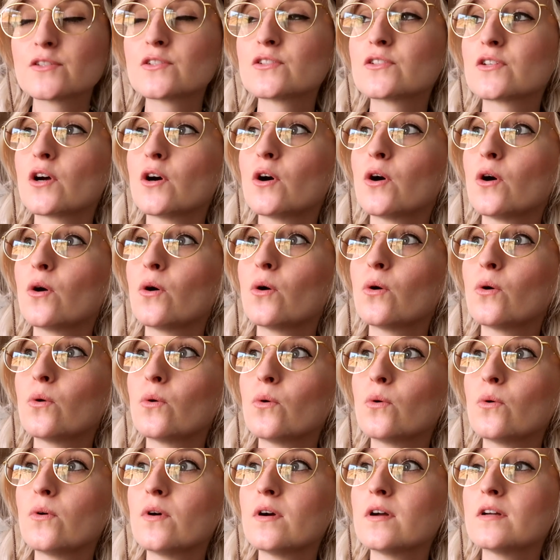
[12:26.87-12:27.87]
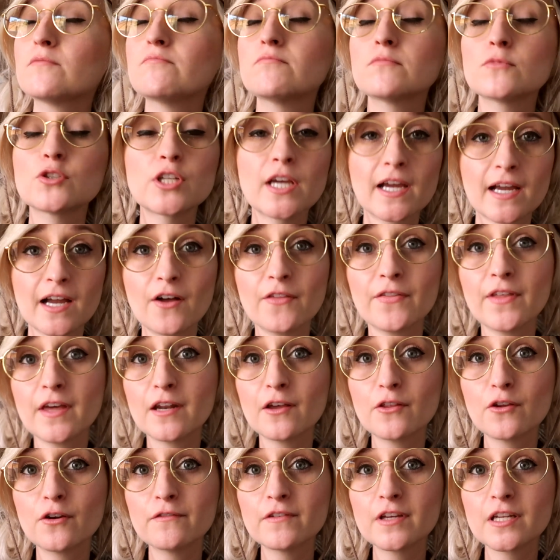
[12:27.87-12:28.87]
So check out that
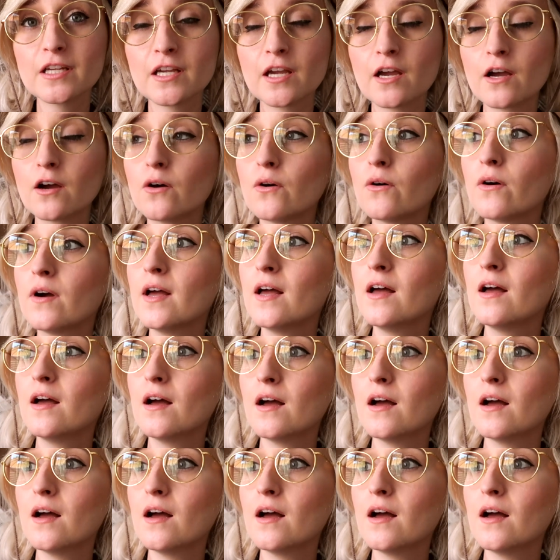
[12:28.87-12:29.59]
other video.